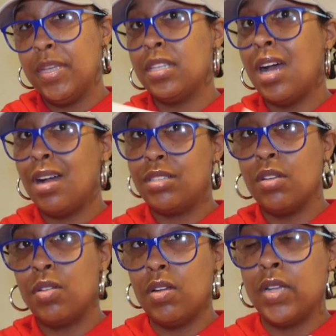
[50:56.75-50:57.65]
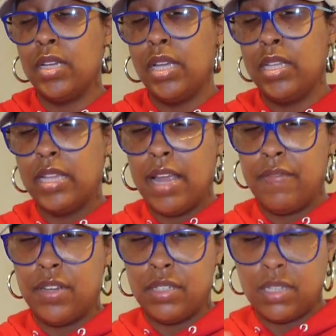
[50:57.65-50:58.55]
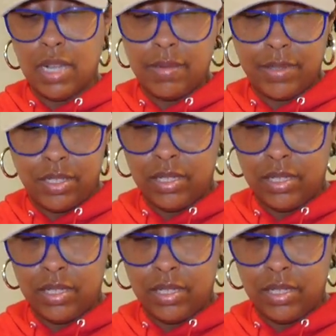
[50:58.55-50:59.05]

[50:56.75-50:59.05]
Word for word: is also coconut and lavender, so I was